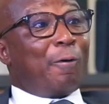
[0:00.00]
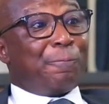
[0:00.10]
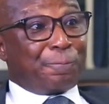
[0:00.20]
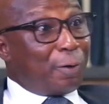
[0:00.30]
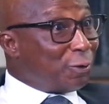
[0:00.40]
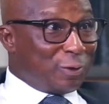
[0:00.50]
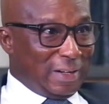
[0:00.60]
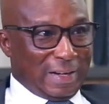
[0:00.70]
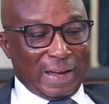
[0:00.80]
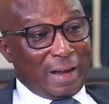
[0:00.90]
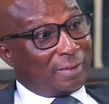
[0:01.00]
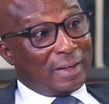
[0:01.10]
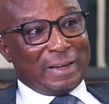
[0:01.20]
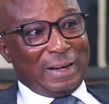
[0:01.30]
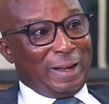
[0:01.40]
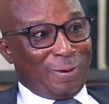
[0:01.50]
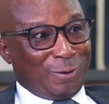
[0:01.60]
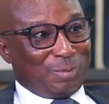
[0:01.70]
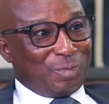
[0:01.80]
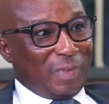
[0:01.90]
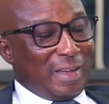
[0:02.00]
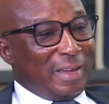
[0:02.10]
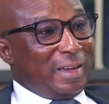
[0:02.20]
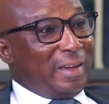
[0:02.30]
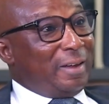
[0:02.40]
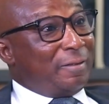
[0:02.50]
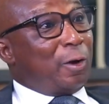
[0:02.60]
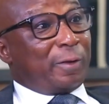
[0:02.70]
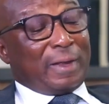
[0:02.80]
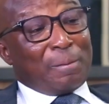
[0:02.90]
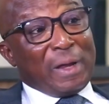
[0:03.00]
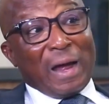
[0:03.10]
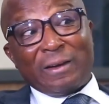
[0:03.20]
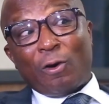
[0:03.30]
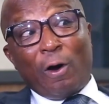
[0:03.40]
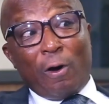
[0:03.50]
unfortunately, like I said earlier on, if the assembly had